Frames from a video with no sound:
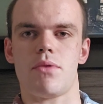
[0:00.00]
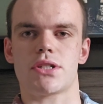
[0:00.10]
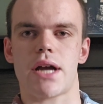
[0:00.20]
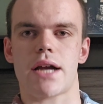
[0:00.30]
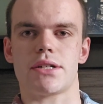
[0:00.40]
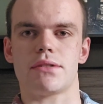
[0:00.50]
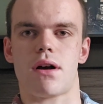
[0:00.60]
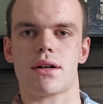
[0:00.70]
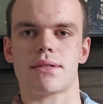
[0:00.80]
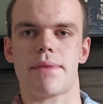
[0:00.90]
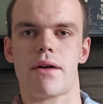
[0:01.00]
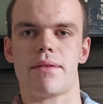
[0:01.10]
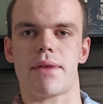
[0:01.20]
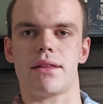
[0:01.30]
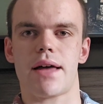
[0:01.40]
which I actually talked about
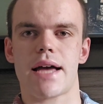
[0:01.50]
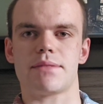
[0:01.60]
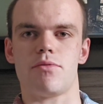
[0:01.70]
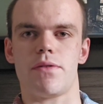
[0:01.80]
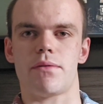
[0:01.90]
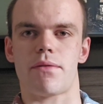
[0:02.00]
in my last movie